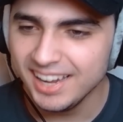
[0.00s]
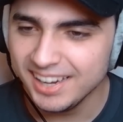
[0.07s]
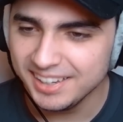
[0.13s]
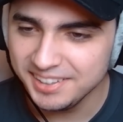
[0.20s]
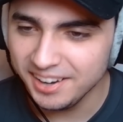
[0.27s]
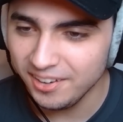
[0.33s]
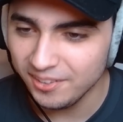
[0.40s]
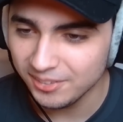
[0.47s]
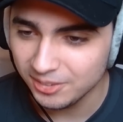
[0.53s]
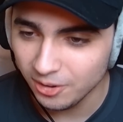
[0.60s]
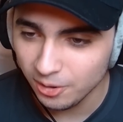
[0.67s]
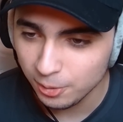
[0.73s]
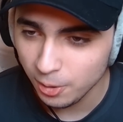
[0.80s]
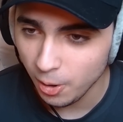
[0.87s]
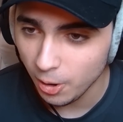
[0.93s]
Yo,
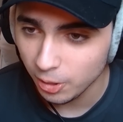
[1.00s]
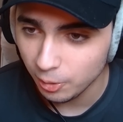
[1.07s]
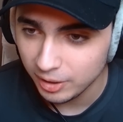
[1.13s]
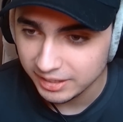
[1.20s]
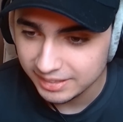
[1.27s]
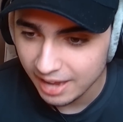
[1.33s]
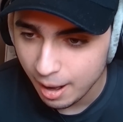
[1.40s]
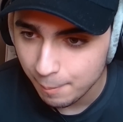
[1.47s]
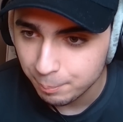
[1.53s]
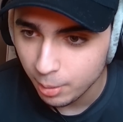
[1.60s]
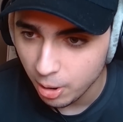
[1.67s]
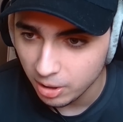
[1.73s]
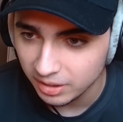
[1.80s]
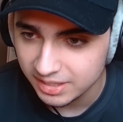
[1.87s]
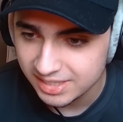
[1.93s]
don't go all the way down,
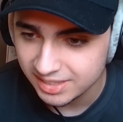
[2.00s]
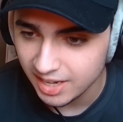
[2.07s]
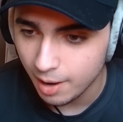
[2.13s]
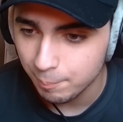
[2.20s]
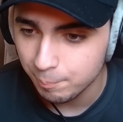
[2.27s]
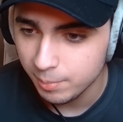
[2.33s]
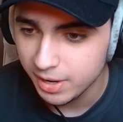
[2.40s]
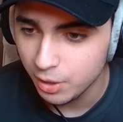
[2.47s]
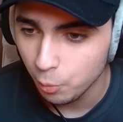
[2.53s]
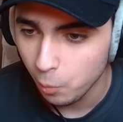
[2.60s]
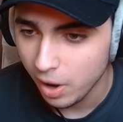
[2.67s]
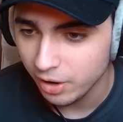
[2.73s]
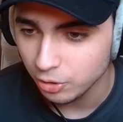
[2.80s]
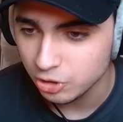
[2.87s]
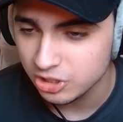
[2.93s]
Paul. At least stop
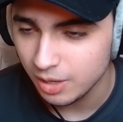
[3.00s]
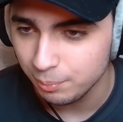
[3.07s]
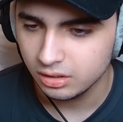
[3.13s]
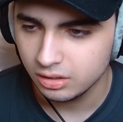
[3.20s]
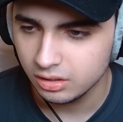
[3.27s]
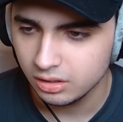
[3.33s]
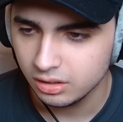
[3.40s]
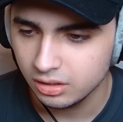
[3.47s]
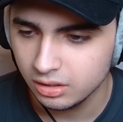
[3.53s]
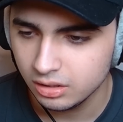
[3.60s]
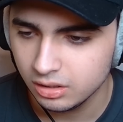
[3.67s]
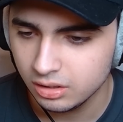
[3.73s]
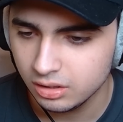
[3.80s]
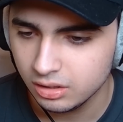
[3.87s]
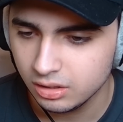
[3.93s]
midway or something. I didn't
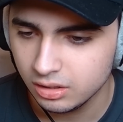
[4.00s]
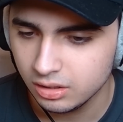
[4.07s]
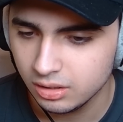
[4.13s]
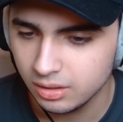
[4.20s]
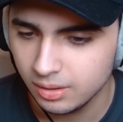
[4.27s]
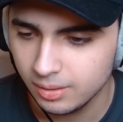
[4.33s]
know any better.